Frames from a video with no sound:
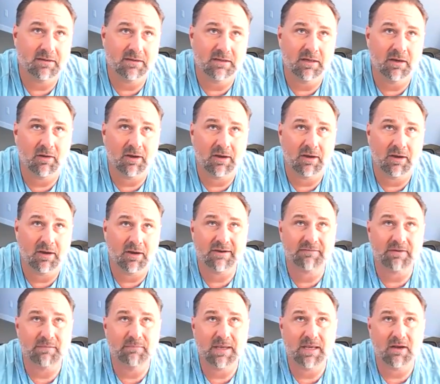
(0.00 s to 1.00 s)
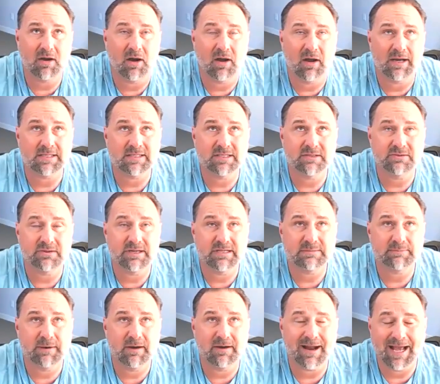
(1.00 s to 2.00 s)
you know, again, if I'm being honest and
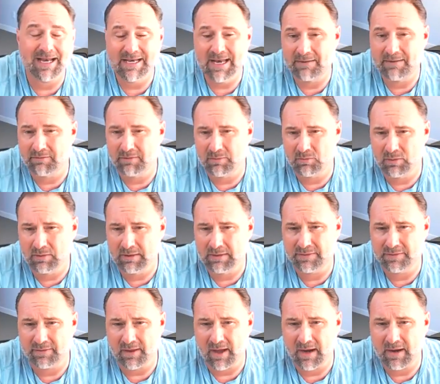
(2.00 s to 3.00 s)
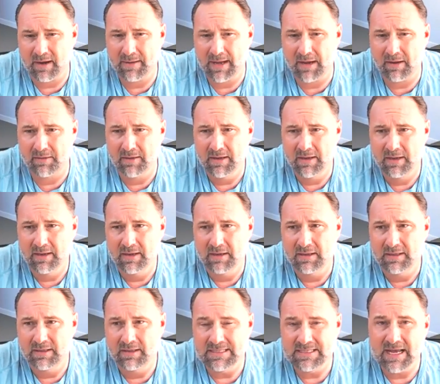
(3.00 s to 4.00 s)
transparent, I never really thought about
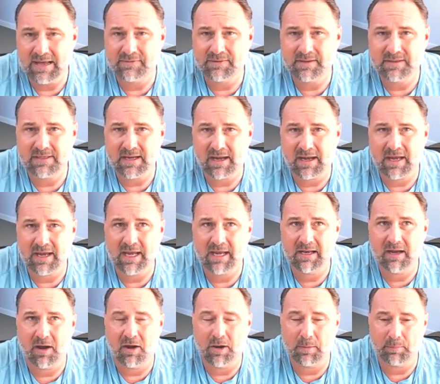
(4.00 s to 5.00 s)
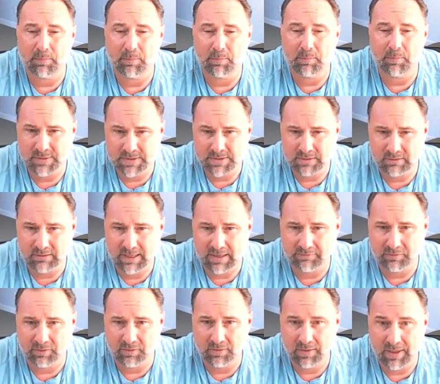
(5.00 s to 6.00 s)
death and dying on a personal
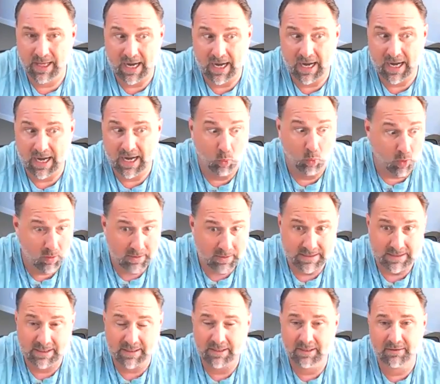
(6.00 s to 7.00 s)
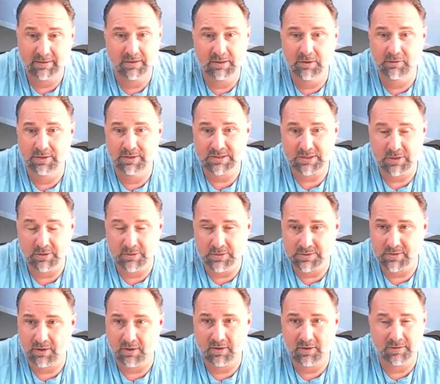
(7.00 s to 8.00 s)
level. And I worked in it, the U.S. Coast
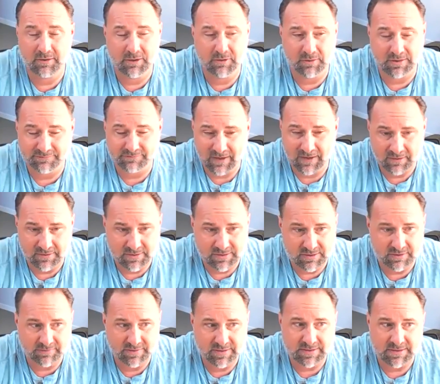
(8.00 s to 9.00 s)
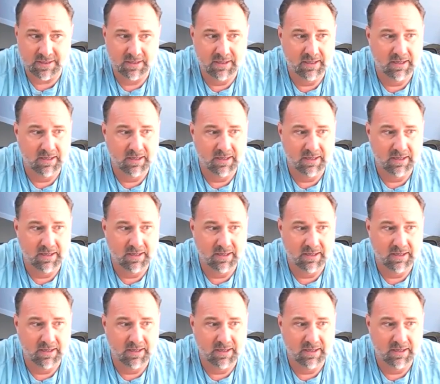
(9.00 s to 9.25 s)
Guard, the U.S. Fire Service.